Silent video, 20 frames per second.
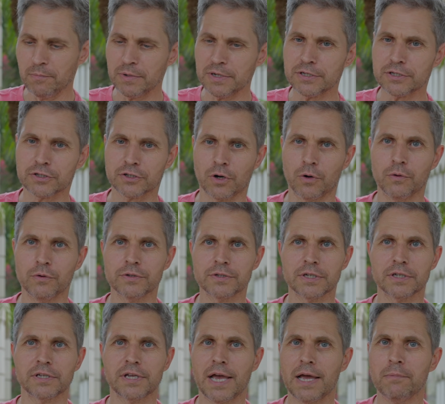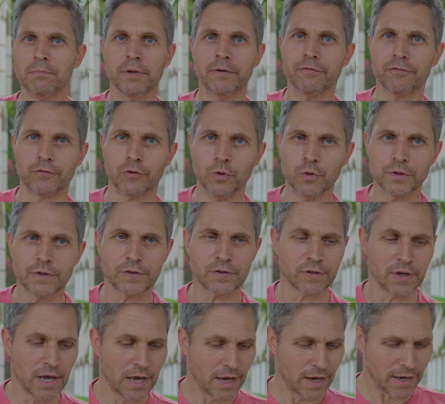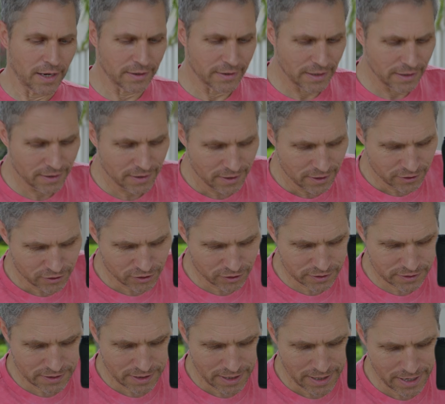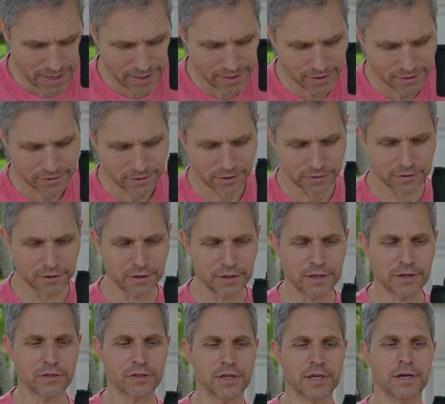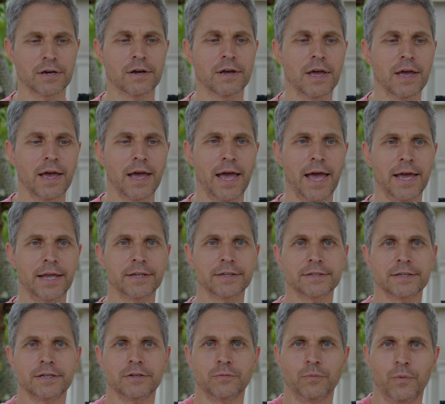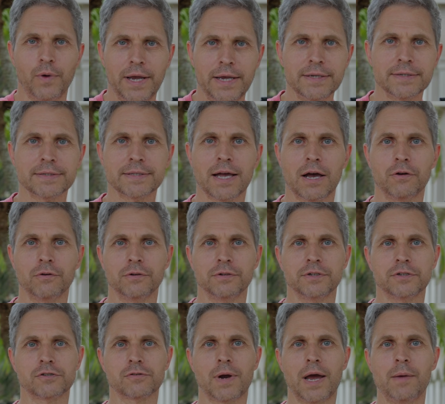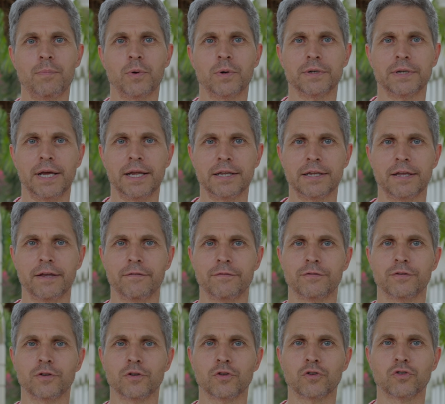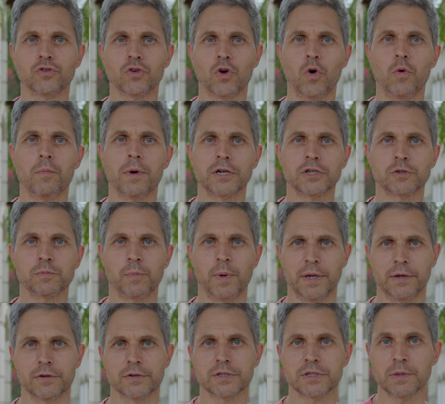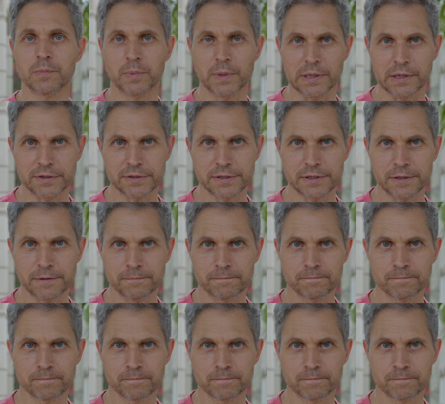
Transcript: be stones, it can be fruits, and then just hang it underneath here and it weighs down on the tripod and gives it so much better stability.